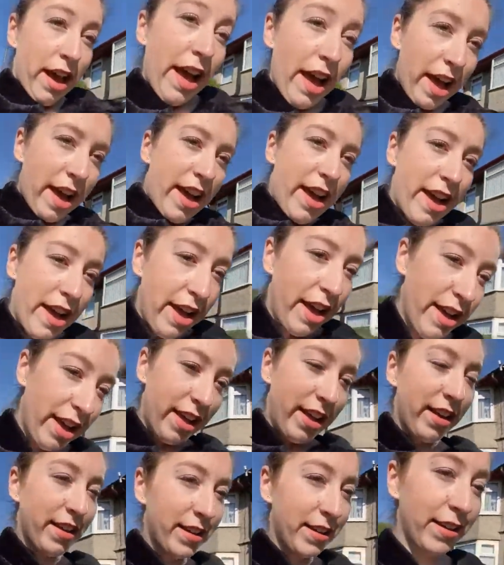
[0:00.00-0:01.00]
Yeah,
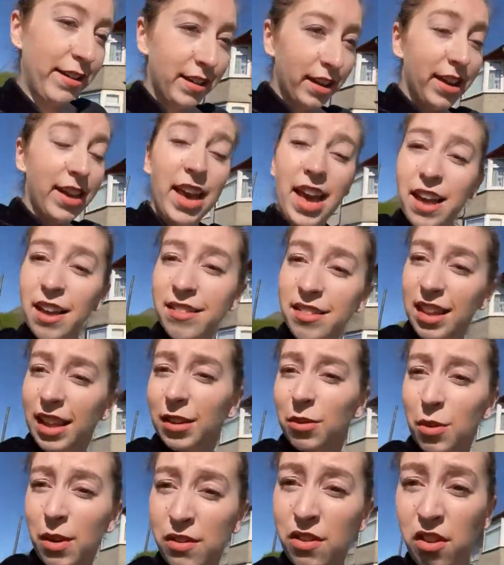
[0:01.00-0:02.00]

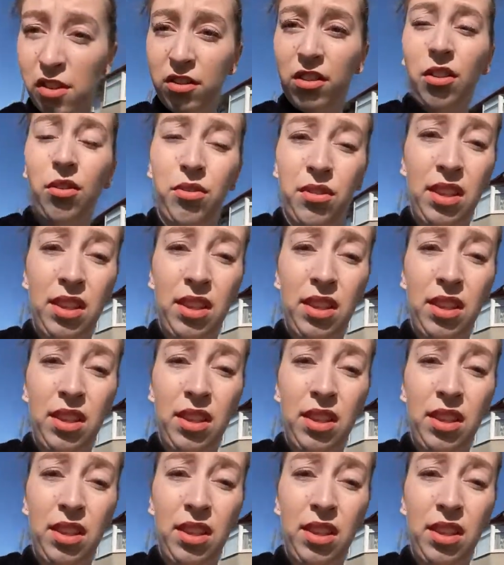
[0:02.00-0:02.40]
that's what I'm gonna do